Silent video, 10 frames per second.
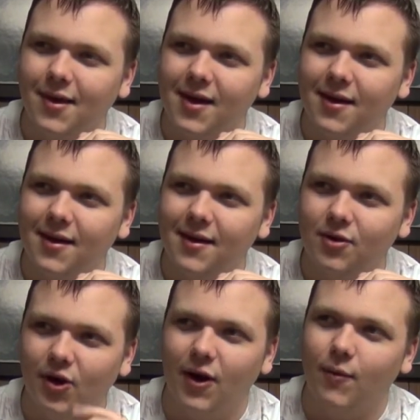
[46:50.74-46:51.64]

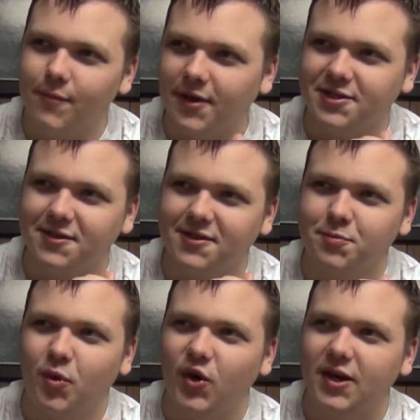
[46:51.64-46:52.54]
no, I won't mention this
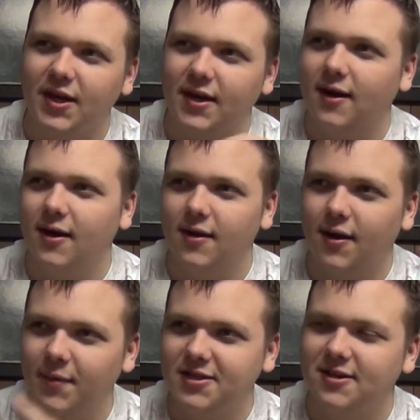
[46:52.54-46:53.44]
point yet.
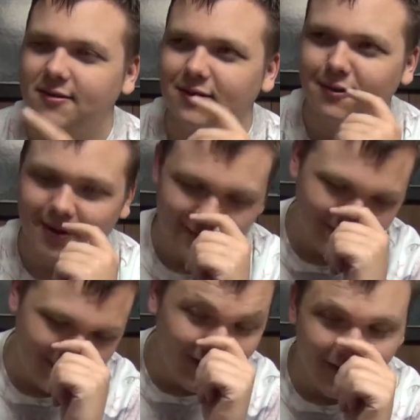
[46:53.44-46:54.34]
I'll mention it a little later.
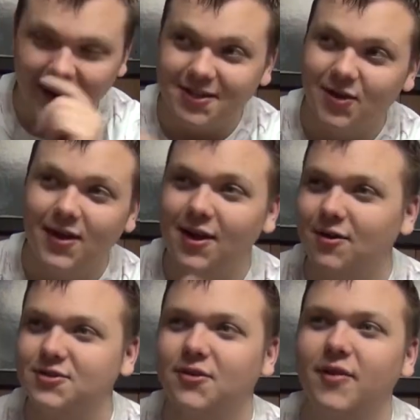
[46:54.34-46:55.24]
But okay, so he
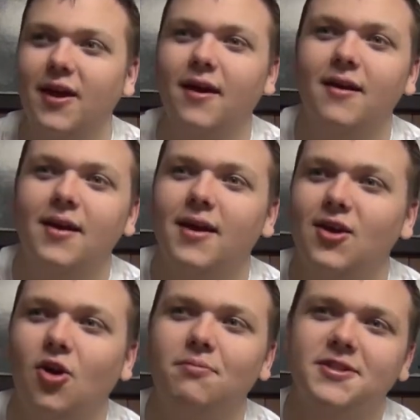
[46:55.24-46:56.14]
goes over there,
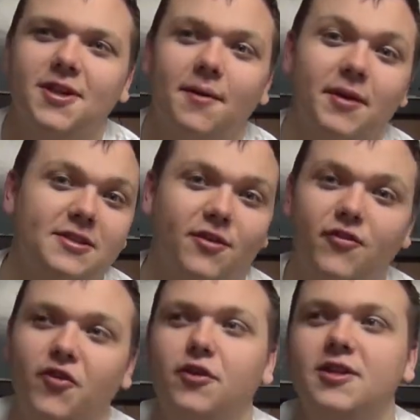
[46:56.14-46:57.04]
he opens it up, it's a
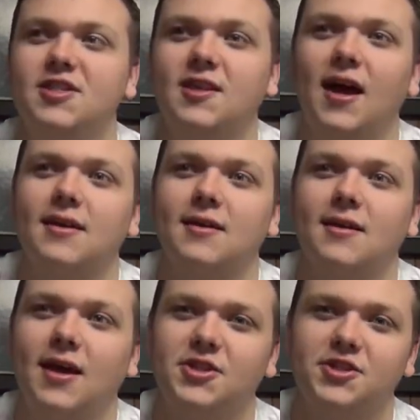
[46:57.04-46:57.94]
fully stocked
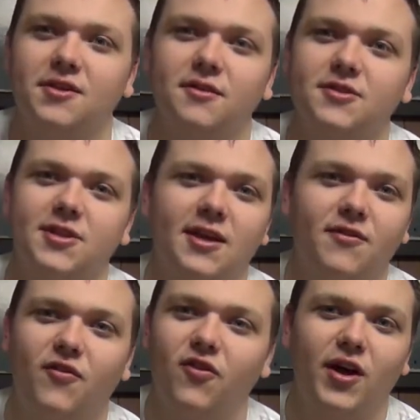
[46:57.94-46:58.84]
kitchen, there's like
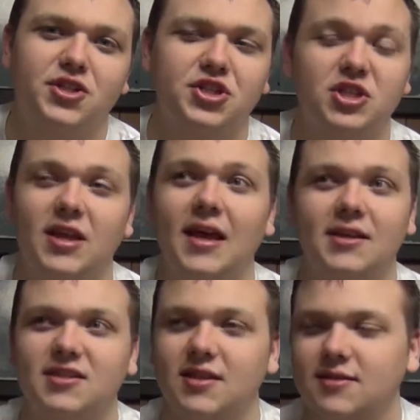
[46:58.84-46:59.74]
fresh
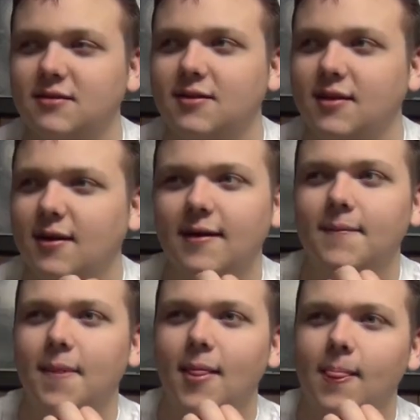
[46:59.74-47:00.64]
steaks sizzling there.
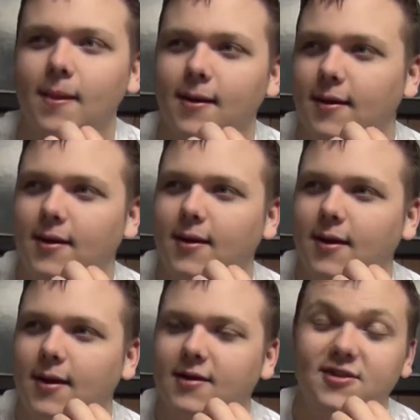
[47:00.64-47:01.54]

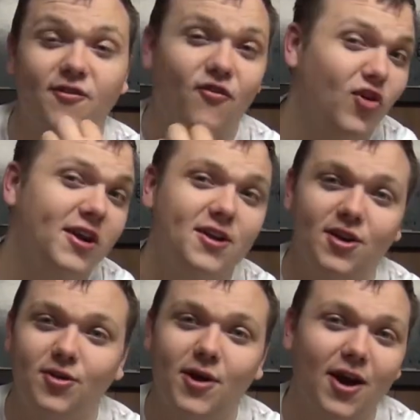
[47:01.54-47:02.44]
He's like,
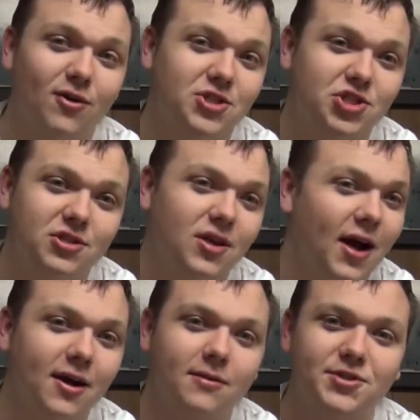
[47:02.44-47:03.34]
Friedkin, you
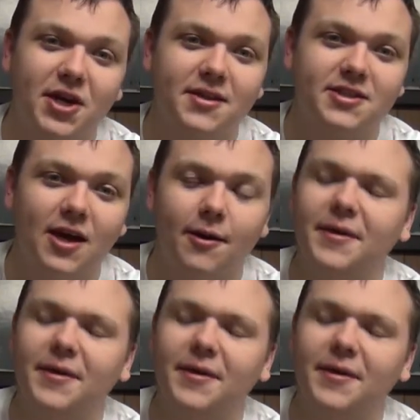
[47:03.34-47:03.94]
gotta come check this out. And I'm